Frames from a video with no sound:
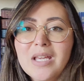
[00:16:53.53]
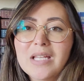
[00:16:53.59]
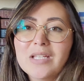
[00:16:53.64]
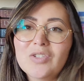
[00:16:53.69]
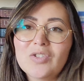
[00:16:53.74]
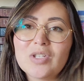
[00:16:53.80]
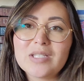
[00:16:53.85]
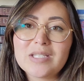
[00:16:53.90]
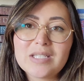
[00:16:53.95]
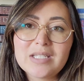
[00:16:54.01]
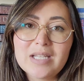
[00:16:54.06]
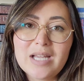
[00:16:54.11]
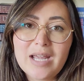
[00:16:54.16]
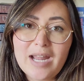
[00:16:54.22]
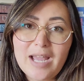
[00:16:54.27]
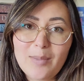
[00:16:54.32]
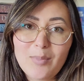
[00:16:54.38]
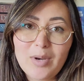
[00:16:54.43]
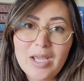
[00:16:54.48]
it's just
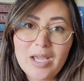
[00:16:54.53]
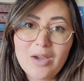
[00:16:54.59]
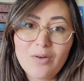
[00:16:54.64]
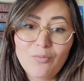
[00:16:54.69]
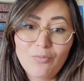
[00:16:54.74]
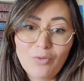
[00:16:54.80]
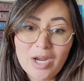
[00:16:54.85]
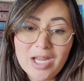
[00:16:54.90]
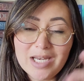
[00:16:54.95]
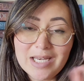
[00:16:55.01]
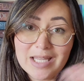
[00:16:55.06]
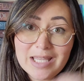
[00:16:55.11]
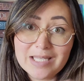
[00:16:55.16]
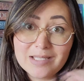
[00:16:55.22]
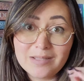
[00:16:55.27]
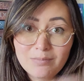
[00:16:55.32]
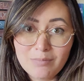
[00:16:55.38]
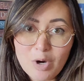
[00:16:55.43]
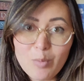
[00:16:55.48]
not happening right
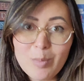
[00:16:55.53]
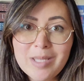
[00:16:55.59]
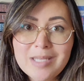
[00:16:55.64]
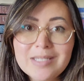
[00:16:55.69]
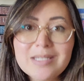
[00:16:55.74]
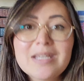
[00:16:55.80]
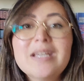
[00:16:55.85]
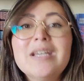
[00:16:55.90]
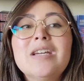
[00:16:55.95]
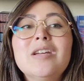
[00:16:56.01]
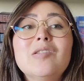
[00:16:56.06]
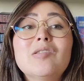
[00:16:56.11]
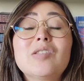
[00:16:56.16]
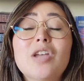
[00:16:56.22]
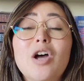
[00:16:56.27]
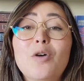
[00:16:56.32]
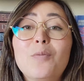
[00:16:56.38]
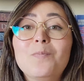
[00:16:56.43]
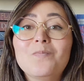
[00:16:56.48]
this moment.
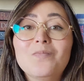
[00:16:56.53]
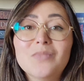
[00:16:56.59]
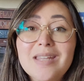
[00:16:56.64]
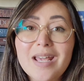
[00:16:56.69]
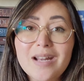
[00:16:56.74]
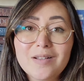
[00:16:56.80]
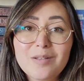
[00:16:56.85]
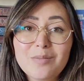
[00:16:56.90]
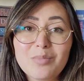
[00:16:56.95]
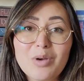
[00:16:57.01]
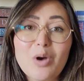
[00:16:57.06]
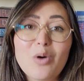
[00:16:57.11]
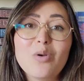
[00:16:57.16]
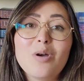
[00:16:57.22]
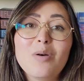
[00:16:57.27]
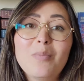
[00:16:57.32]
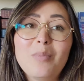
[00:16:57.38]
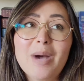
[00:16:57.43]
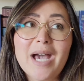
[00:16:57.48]
So, Nettle and
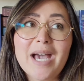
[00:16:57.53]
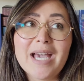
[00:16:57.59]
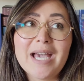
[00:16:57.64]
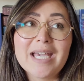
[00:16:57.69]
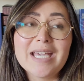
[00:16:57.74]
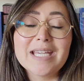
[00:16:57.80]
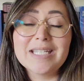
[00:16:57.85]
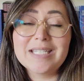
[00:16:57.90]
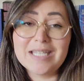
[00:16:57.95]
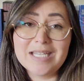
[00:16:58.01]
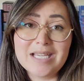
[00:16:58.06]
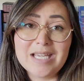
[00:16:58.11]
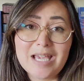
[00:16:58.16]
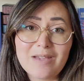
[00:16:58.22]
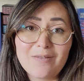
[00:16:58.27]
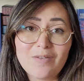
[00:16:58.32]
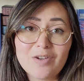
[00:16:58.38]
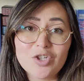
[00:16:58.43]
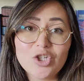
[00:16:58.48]
Bone by T.
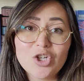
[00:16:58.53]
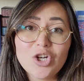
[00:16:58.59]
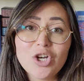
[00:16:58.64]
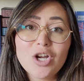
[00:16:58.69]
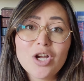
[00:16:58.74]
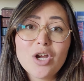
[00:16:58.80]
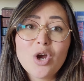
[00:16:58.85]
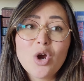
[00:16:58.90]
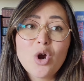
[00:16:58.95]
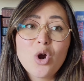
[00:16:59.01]
Kingfisher.